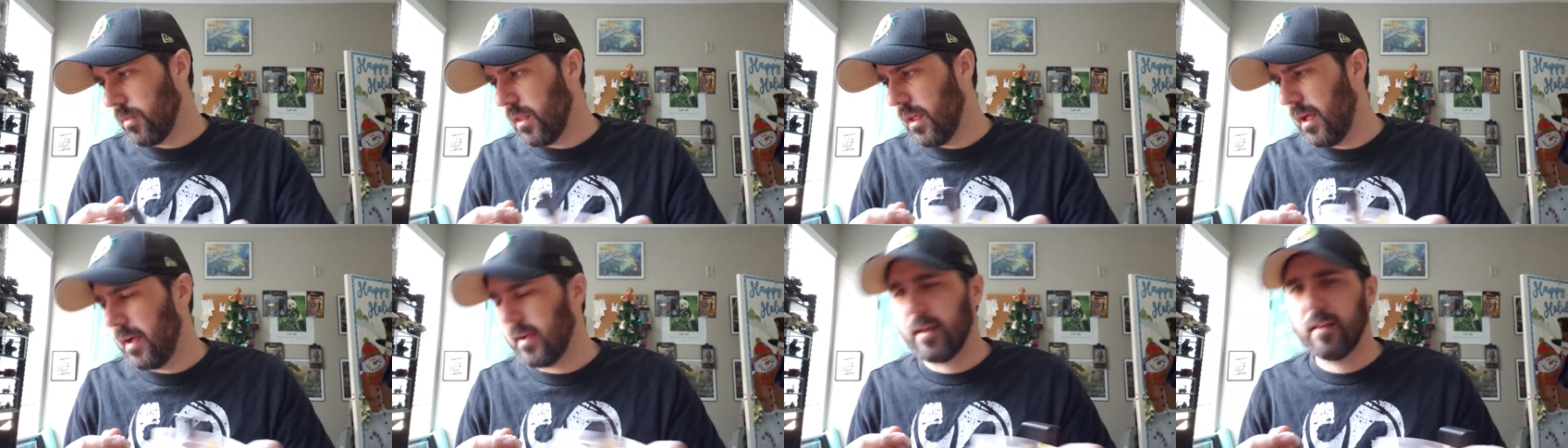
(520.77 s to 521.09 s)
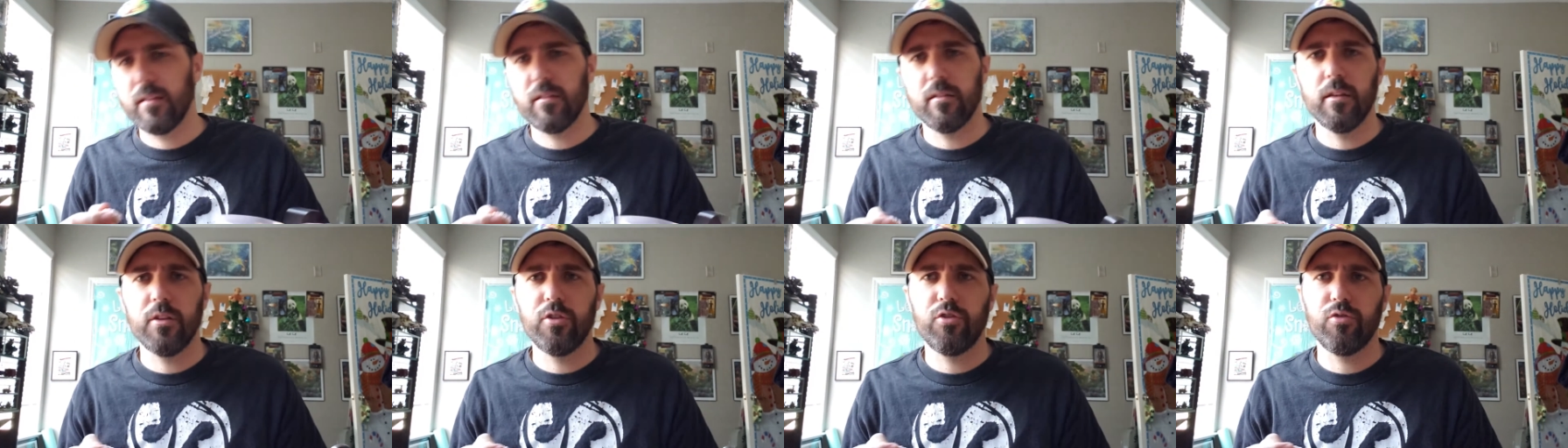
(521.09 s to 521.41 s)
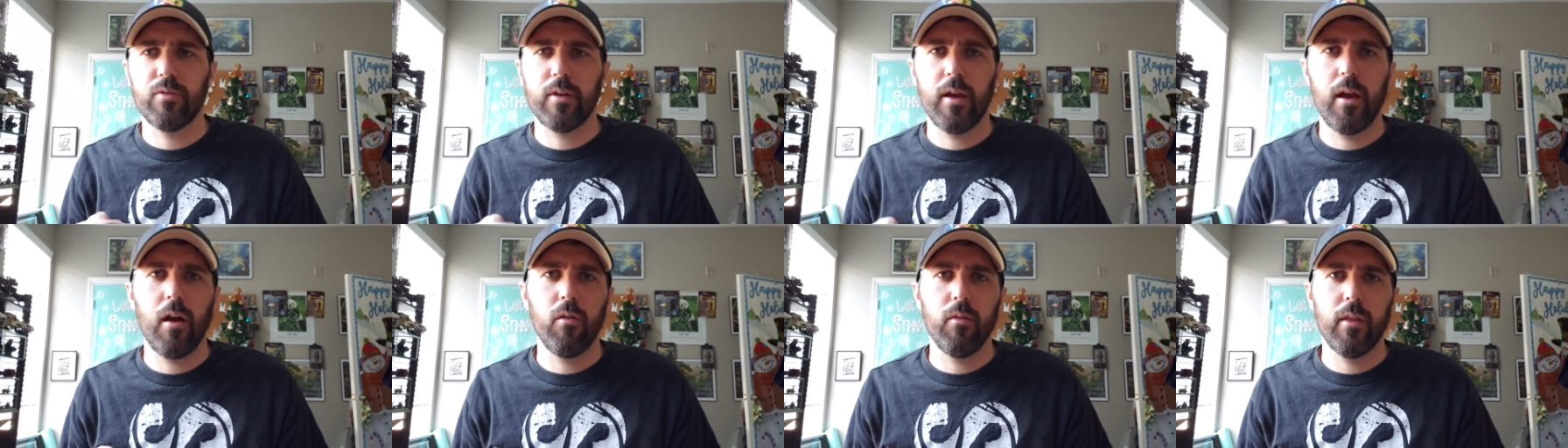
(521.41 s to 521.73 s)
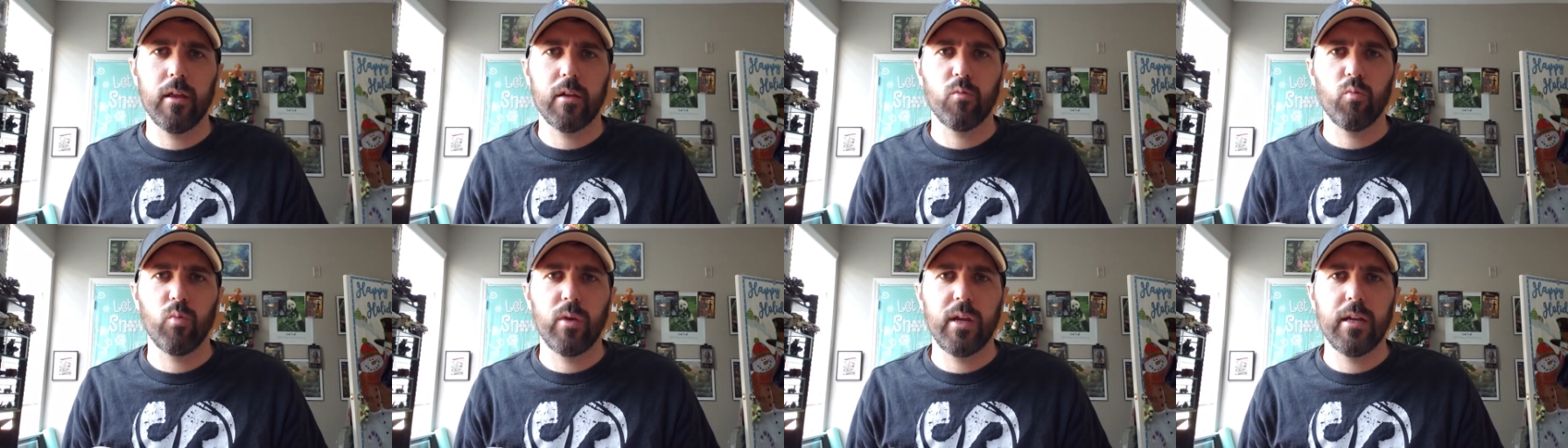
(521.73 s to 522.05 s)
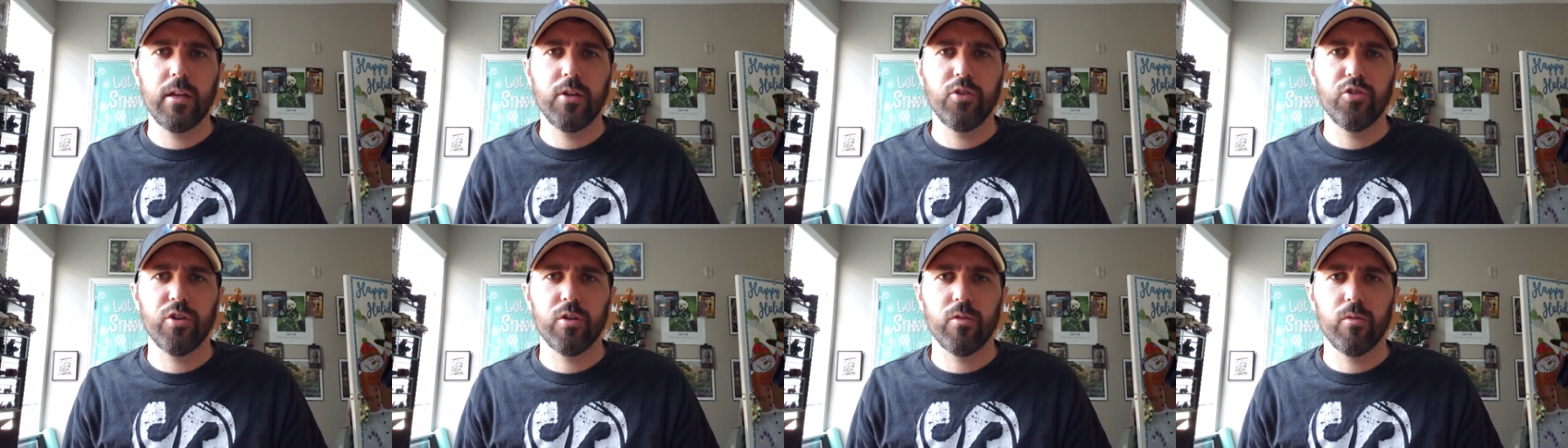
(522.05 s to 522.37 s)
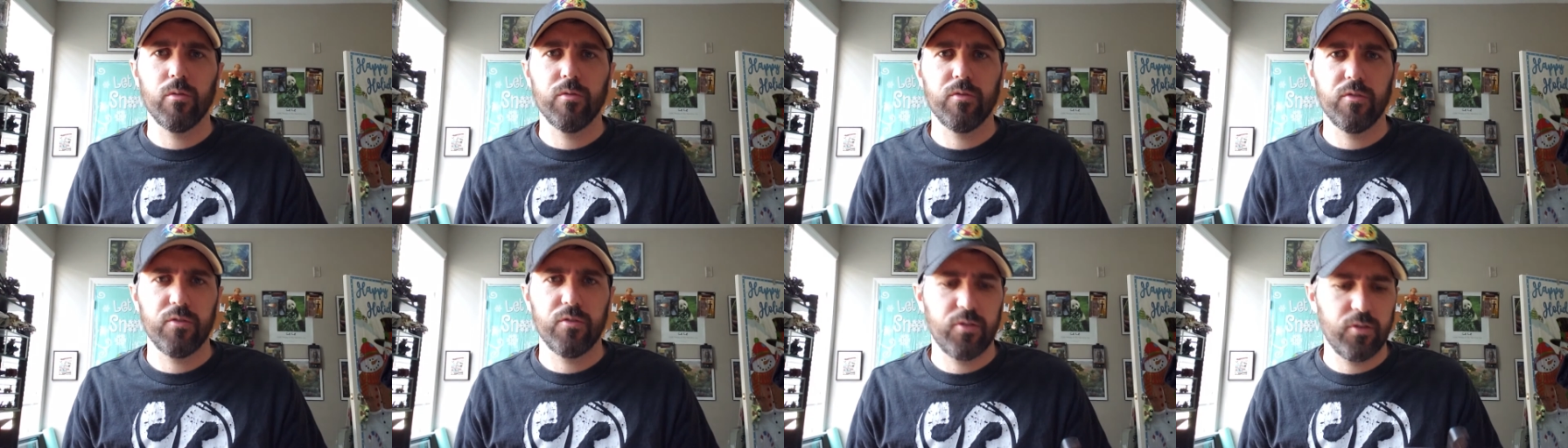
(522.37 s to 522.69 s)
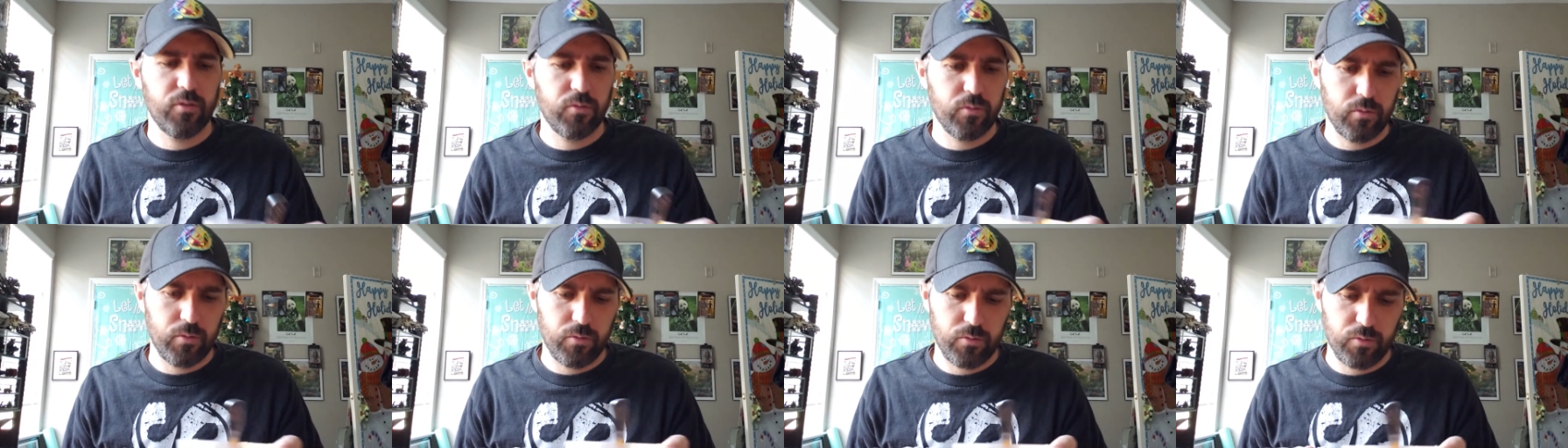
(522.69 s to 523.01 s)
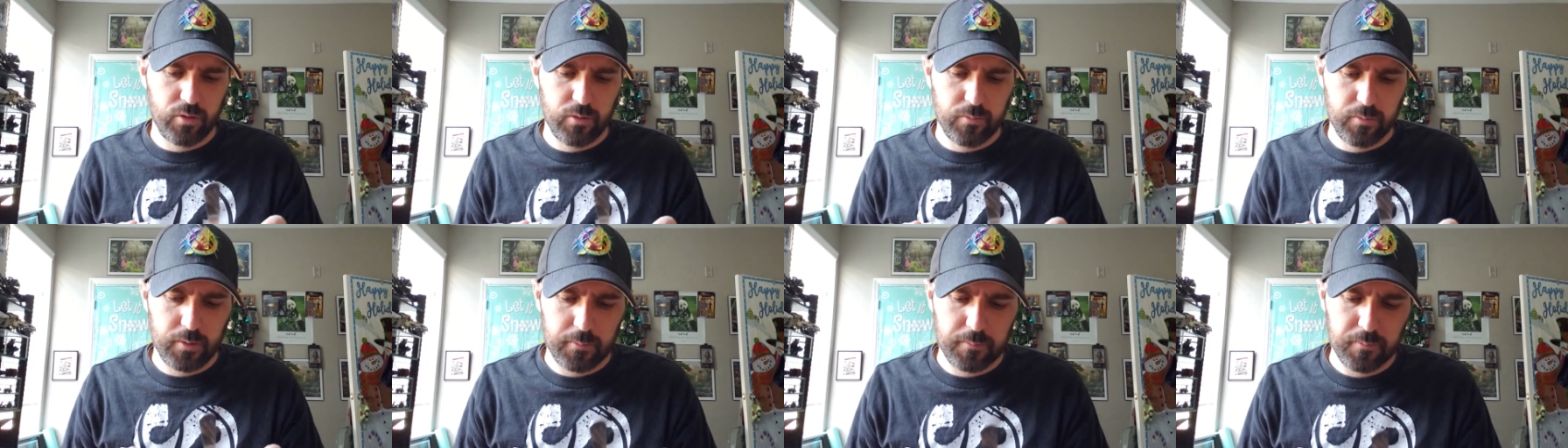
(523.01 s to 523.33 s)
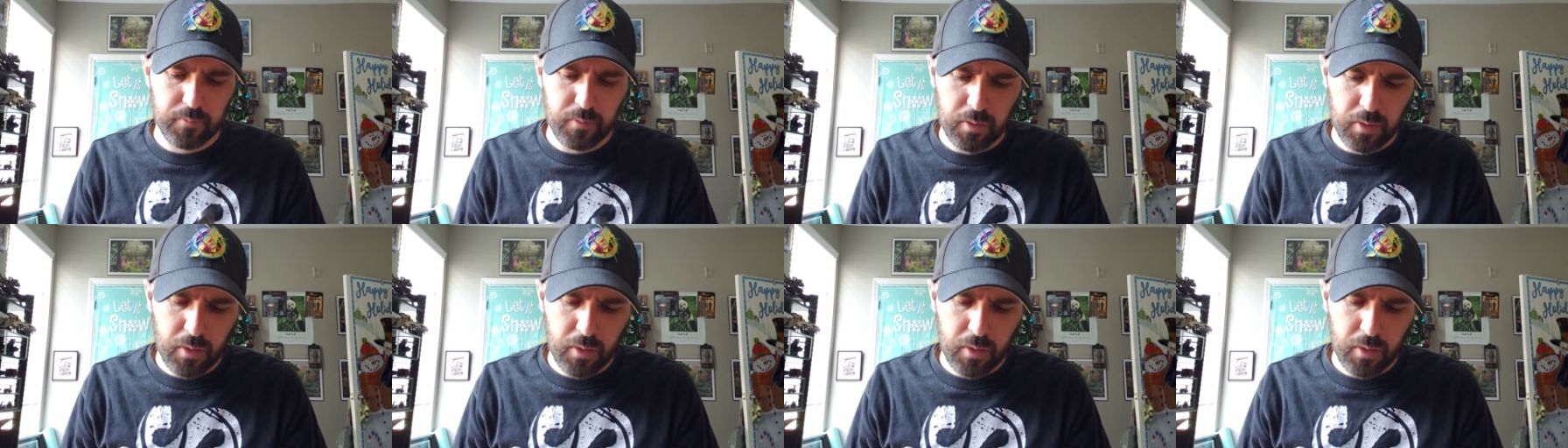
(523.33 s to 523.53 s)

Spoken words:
I guess unless you count like wheat in general as a cereal or something.